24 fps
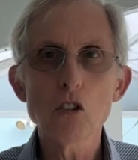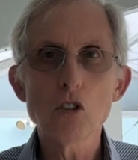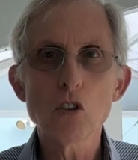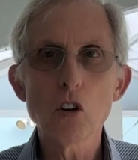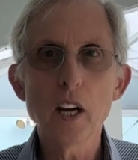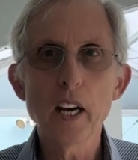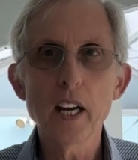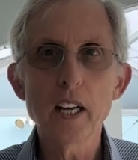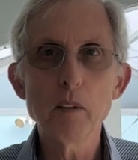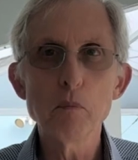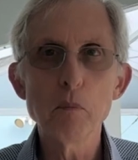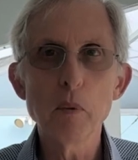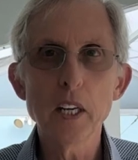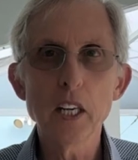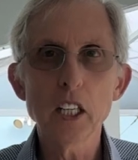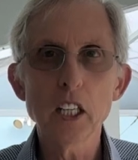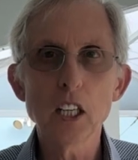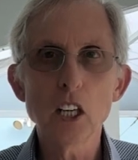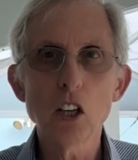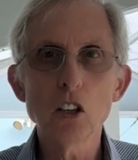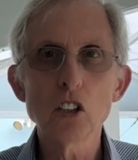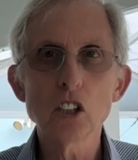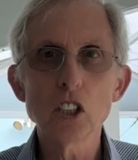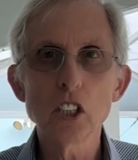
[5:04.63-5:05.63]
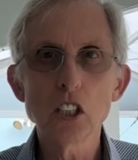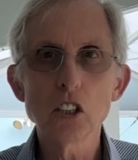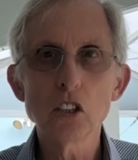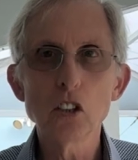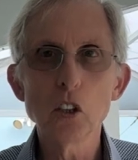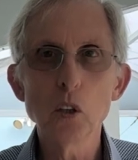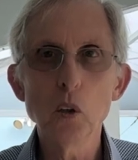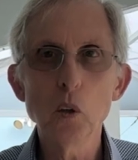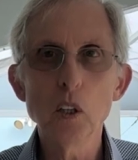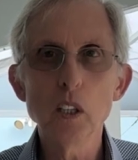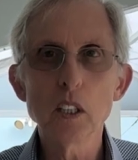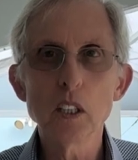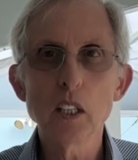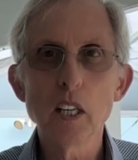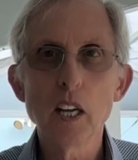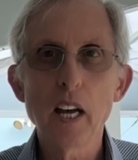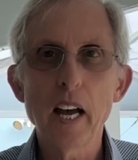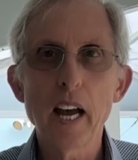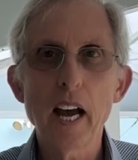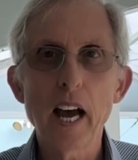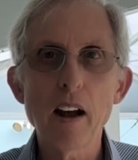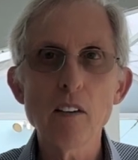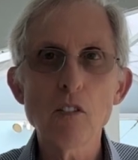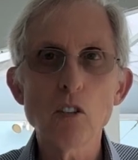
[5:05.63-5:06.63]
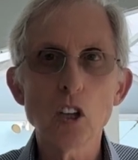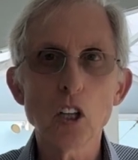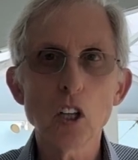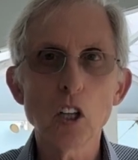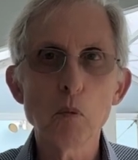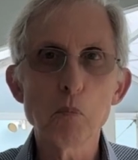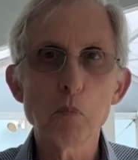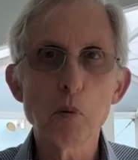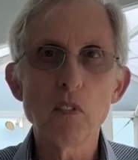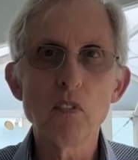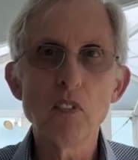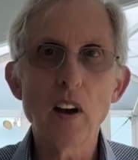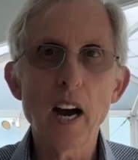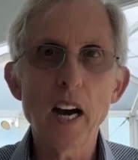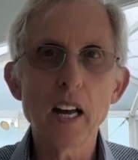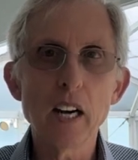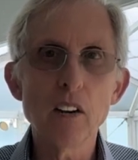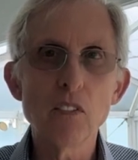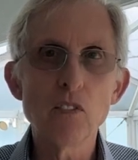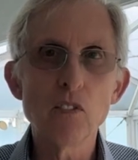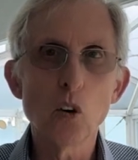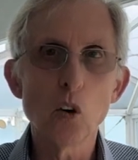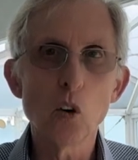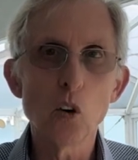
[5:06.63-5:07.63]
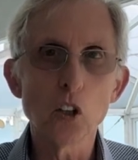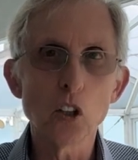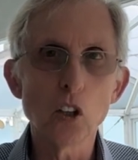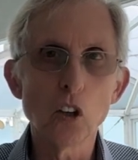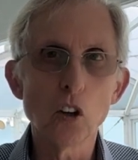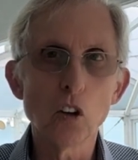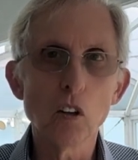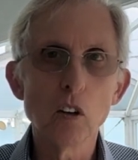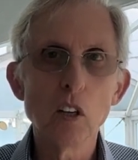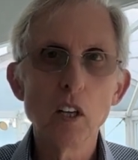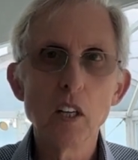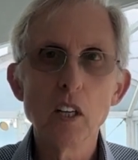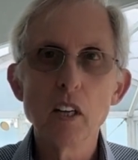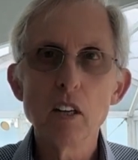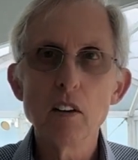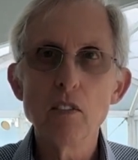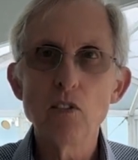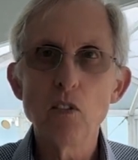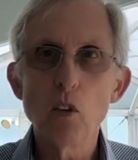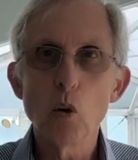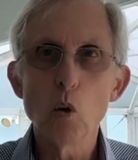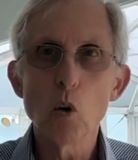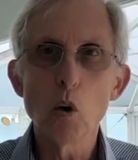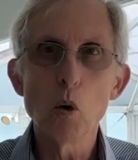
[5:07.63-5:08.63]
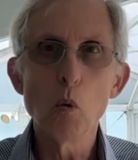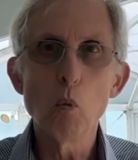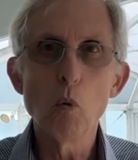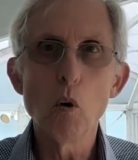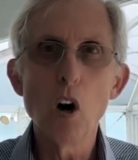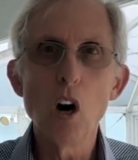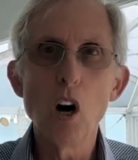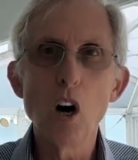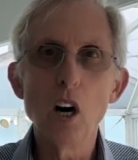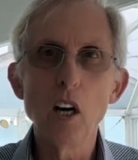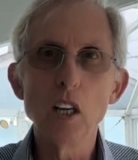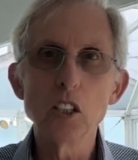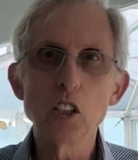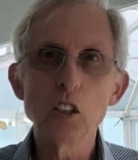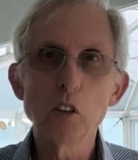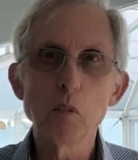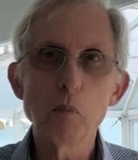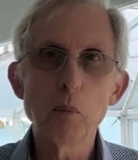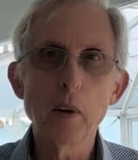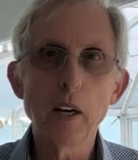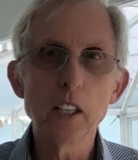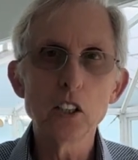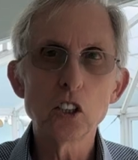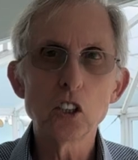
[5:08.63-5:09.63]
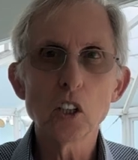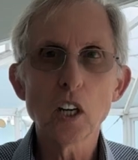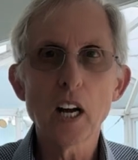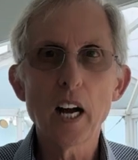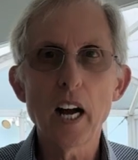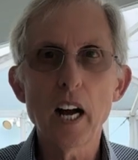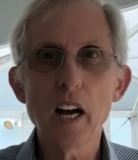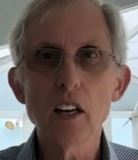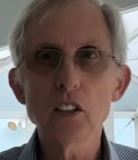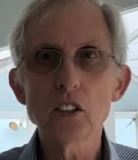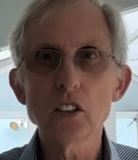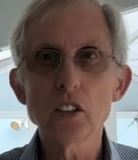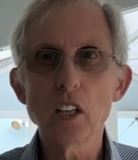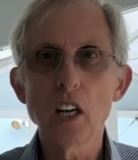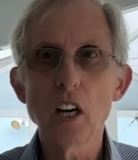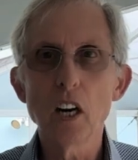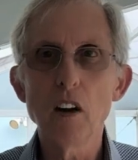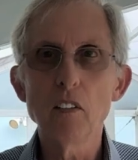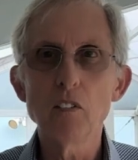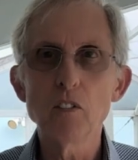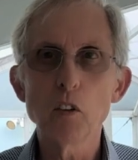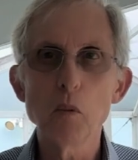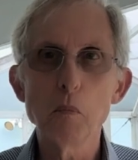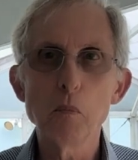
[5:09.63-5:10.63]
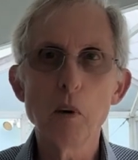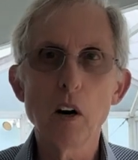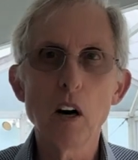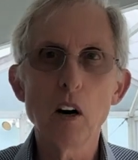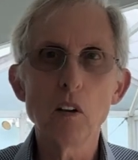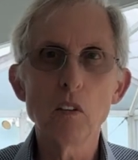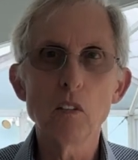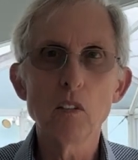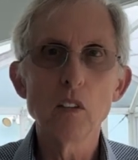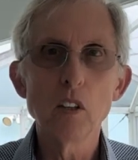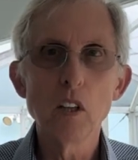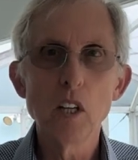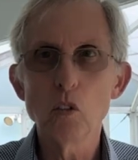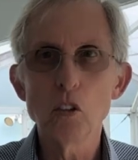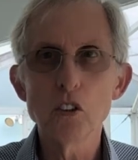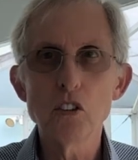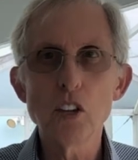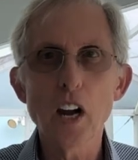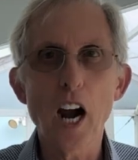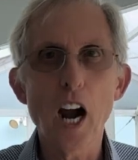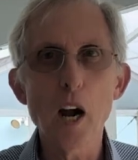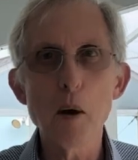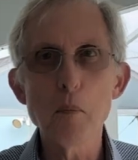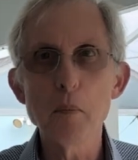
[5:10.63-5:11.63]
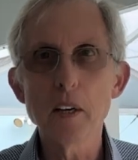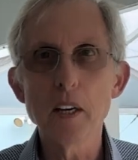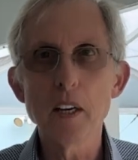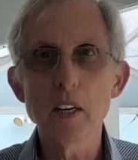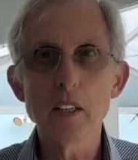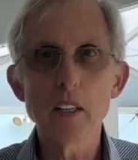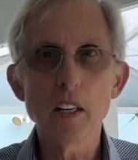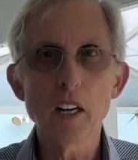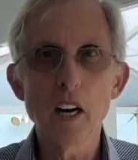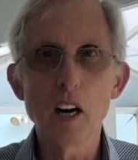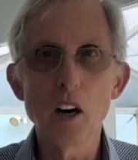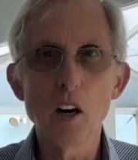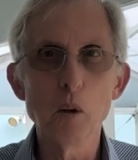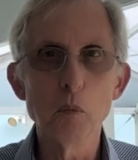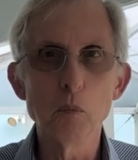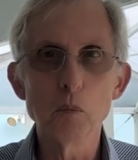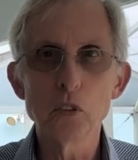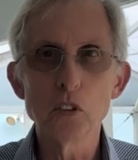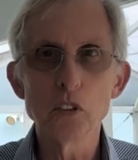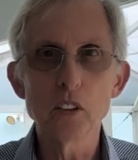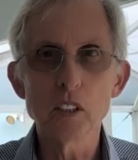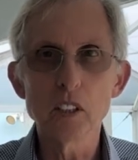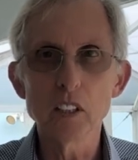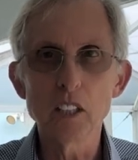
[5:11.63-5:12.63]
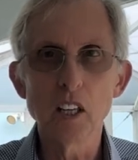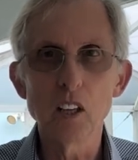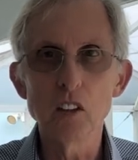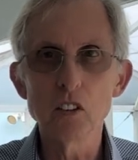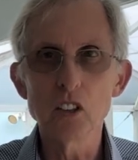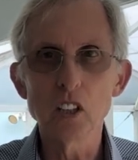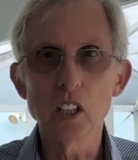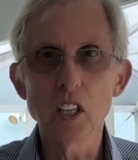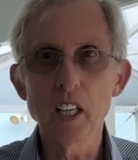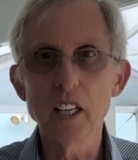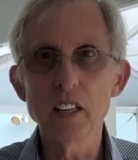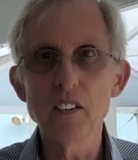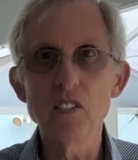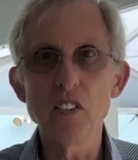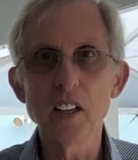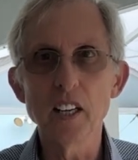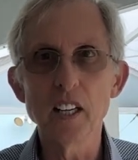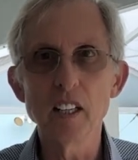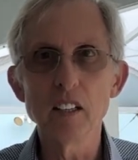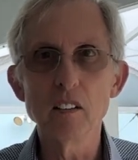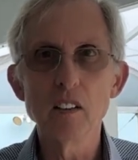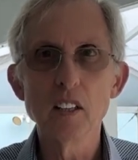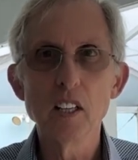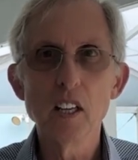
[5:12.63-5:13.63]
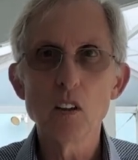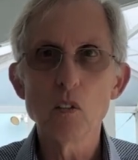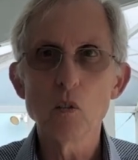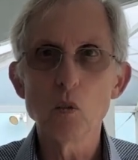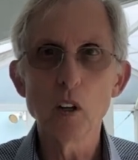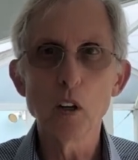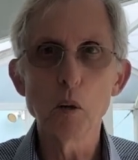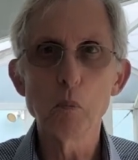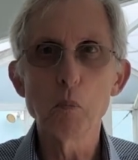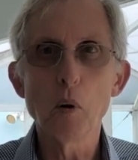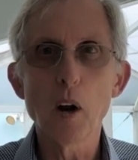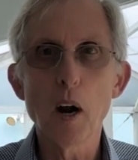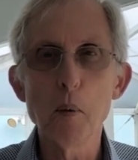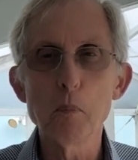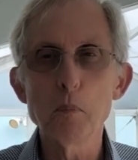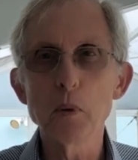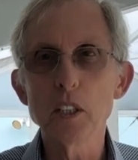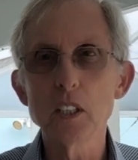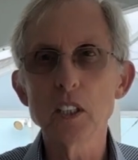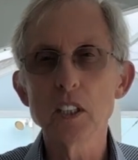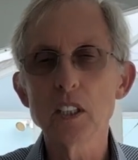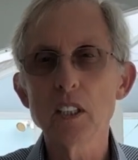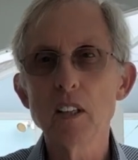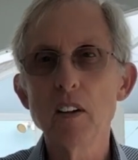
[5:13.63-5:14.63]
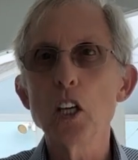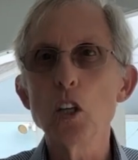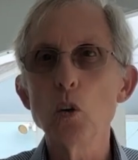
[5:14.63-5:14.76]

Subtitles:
trade, many years into it, after you provided for your 401s, you paid your house off, you bought retirement homes, to live in, rental properties.